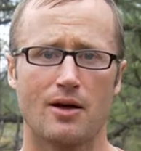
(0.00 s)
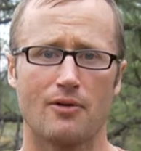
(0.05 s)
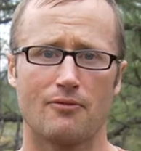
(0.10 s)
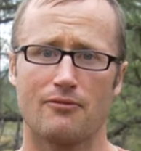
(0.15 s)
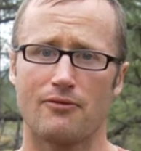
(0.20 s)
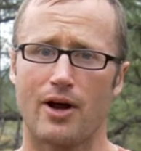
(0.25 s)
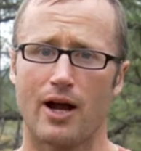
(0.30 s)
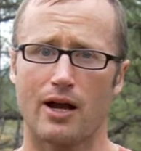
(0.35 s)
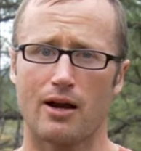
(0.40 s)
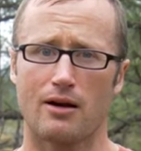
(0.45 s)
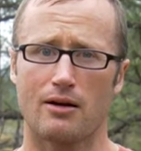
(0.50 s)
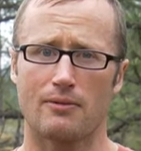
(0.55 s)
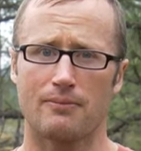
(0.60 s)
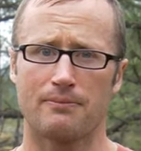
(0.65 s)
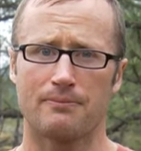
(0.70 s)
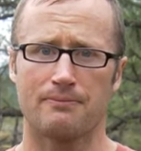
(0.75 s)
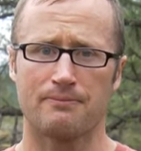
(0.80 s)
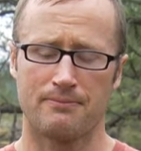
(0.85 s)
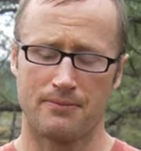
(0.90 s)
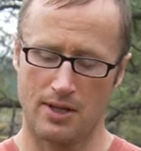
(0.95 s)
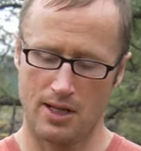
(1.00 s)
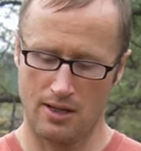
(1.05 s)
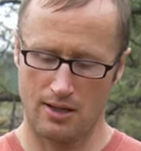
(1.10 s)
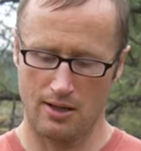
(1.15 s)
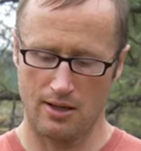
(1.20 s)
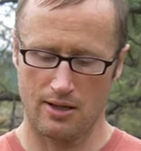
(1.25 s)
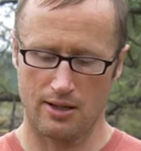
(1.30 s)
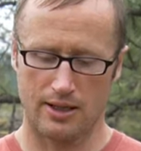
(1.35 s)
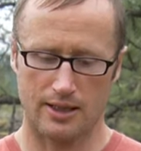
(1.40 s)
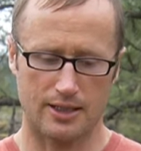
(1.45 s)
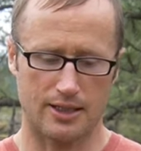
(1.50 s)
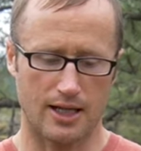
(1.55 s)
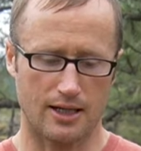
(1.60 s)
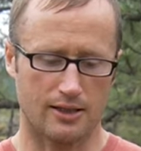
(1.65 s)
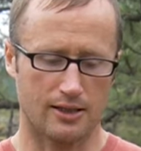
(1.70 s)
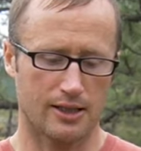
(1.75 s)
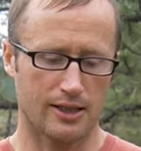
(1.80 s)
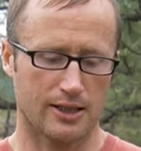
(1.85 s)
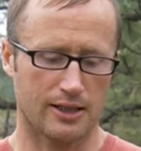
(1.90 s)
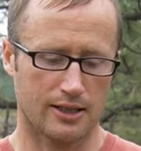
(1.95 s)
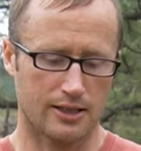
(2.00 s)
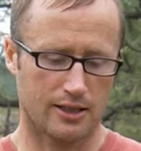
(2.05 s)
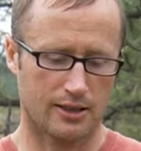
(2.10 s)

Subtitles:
on fire. Get that click,